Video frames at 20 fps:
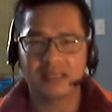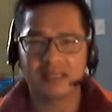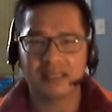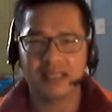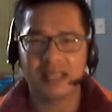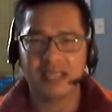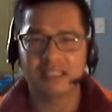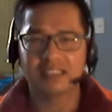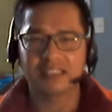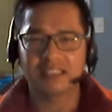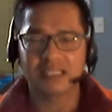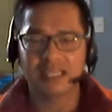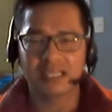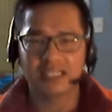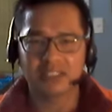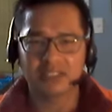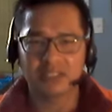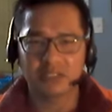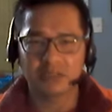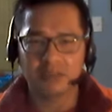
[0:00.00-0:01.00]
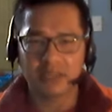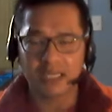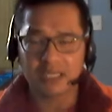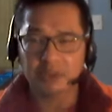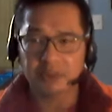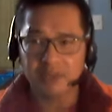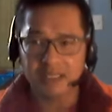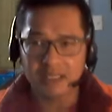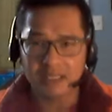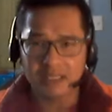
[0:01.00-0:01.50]
educational
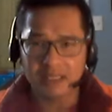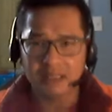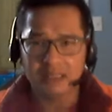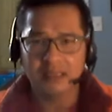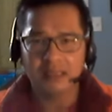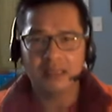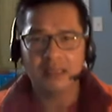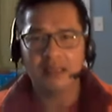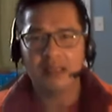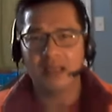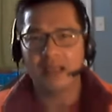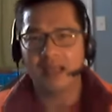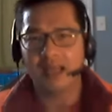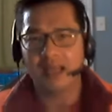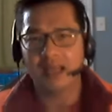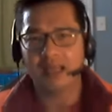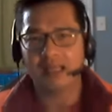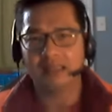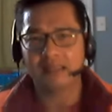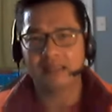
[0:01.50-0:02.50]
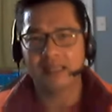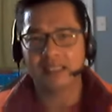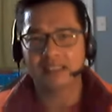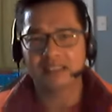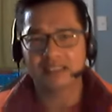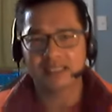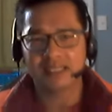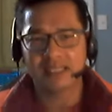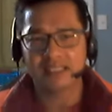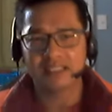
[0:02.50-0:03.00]
equity and
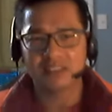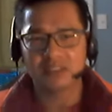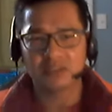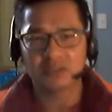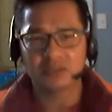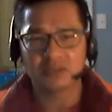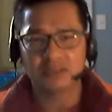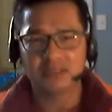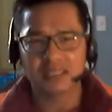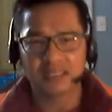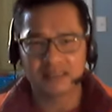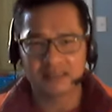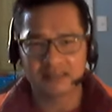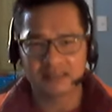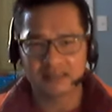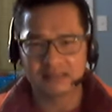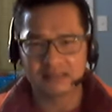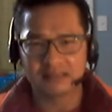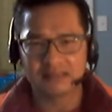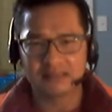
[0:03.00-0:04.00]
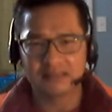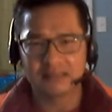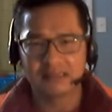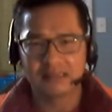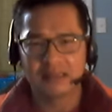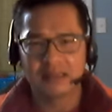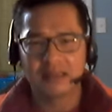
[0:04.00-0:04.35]
educational justice.